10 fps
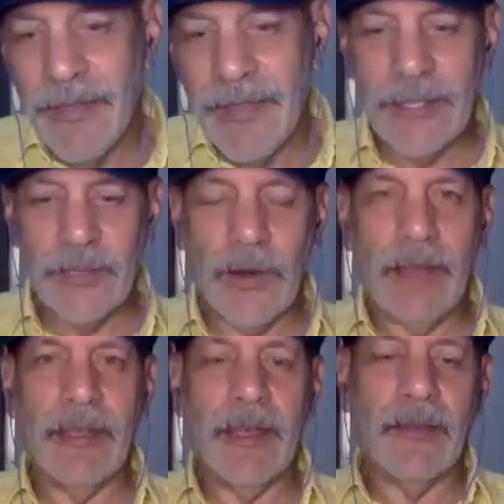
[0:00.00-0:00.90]
That's what I
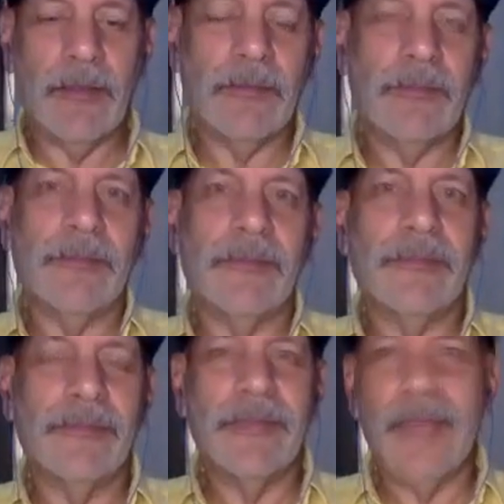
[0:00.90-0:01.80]
think.
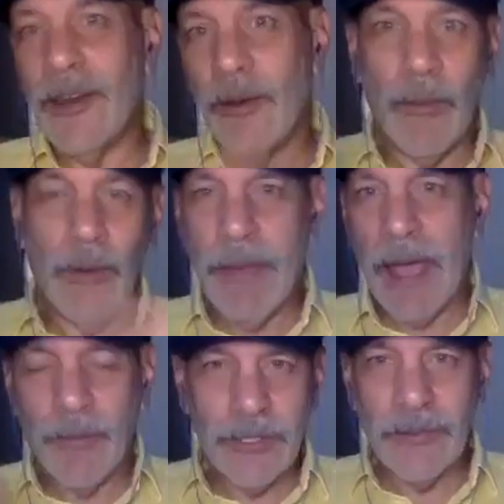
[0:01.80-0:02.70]
I know I went
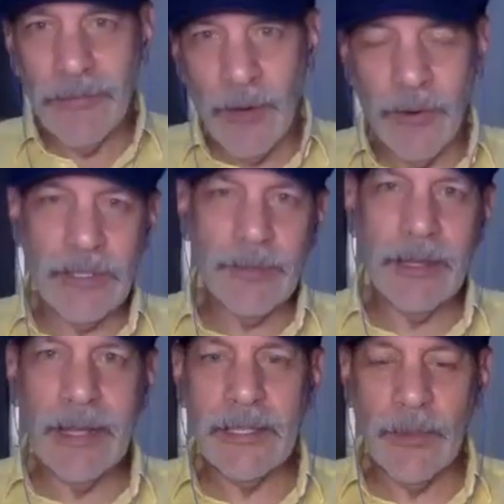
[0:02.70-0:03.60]
backwards and forwards, but
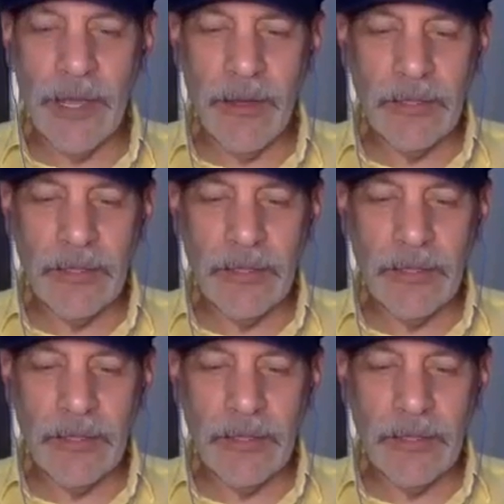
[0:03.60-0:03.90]
that's the way it goes.